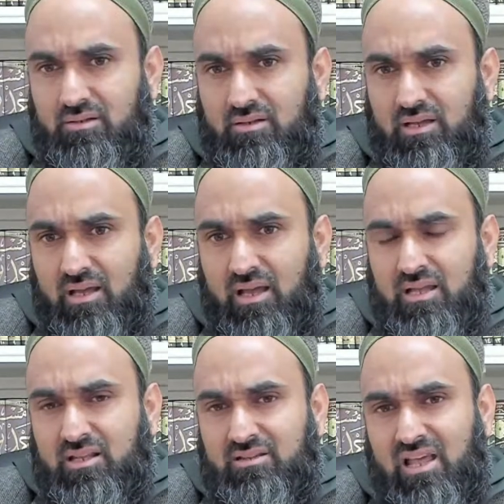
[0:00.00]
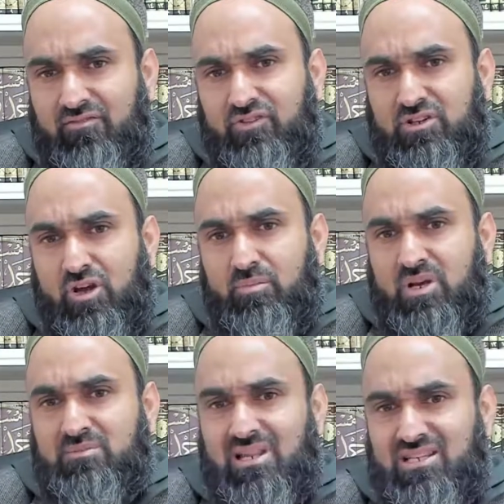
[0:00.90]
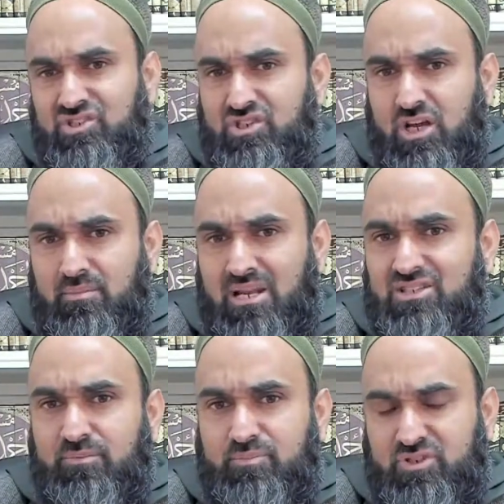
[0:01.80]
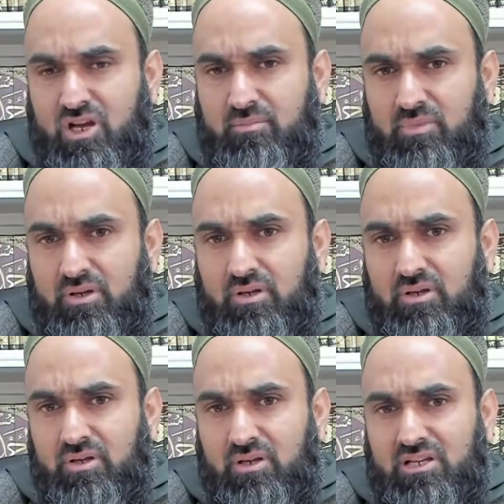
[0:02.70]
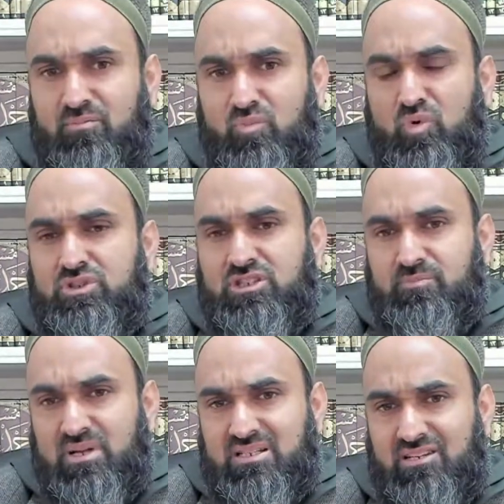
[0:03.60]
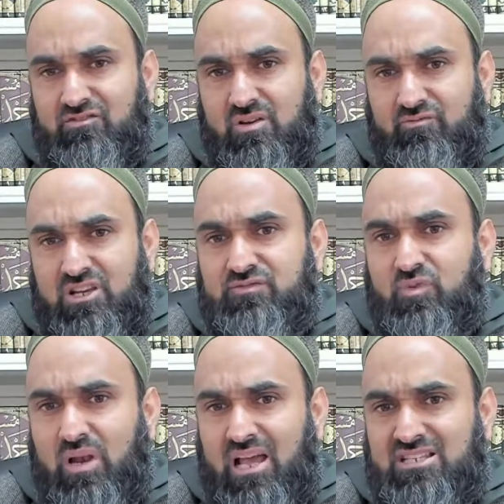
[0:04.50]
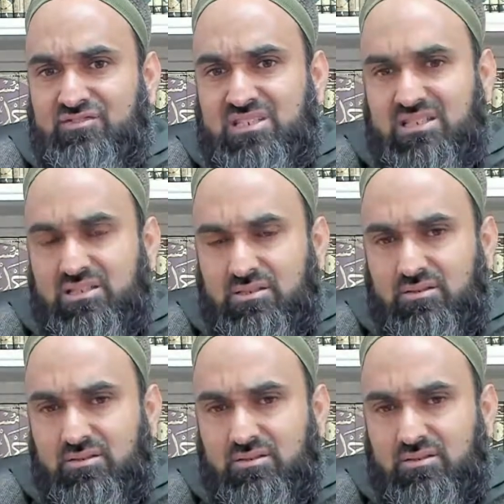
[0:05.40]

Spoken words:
and then that free time becomes a leisure time is mostly spent in wasteful activities.